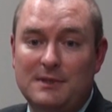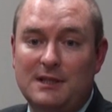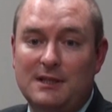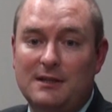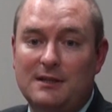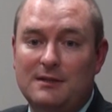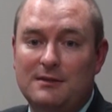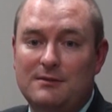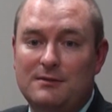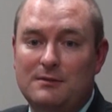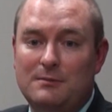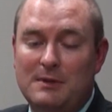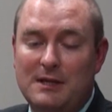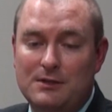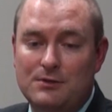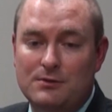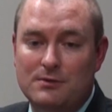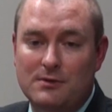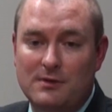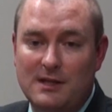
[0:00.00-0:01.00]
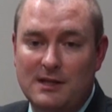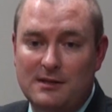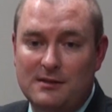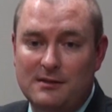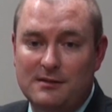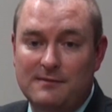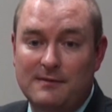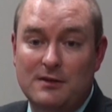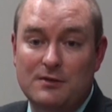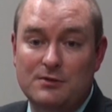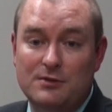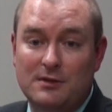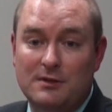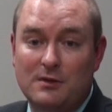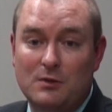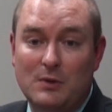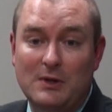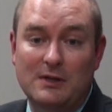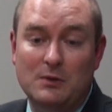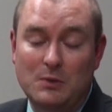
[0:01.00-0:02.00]
and to make sure that it is
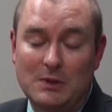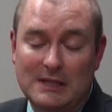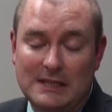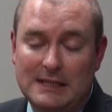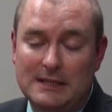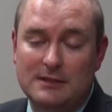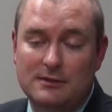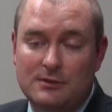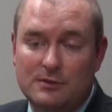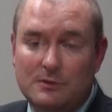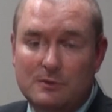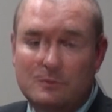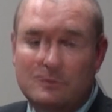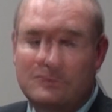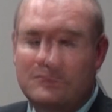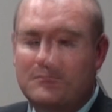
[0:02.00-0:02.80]
functioning the way that we need it to.